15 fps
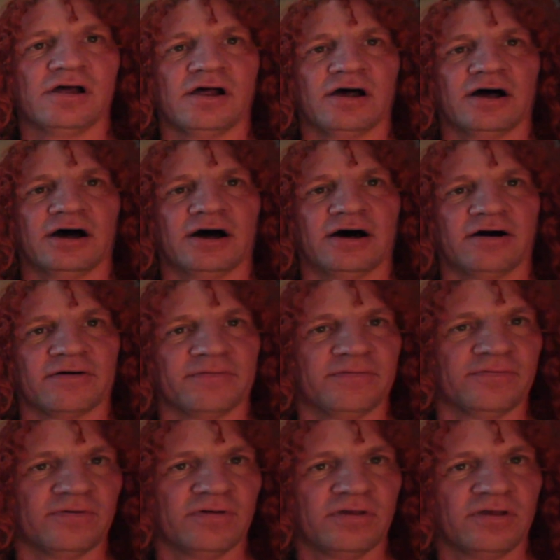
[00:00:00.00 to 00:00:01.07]
uh,
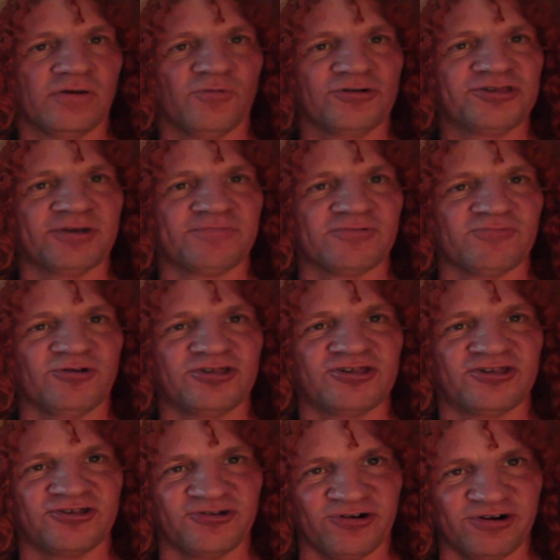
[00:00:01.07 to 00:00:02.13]
what's up to what's the
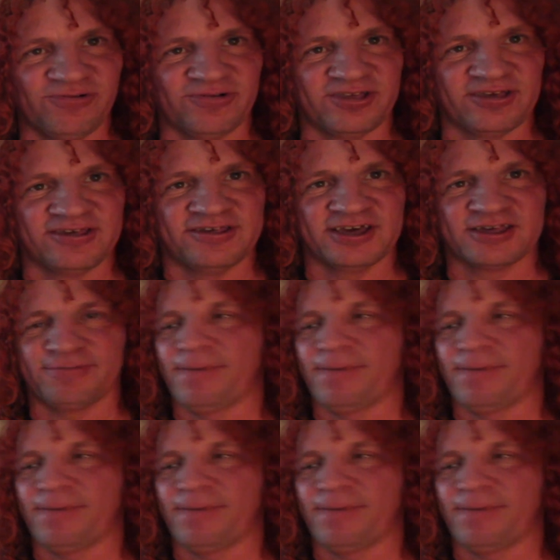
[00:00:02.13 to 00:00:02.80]
story with this six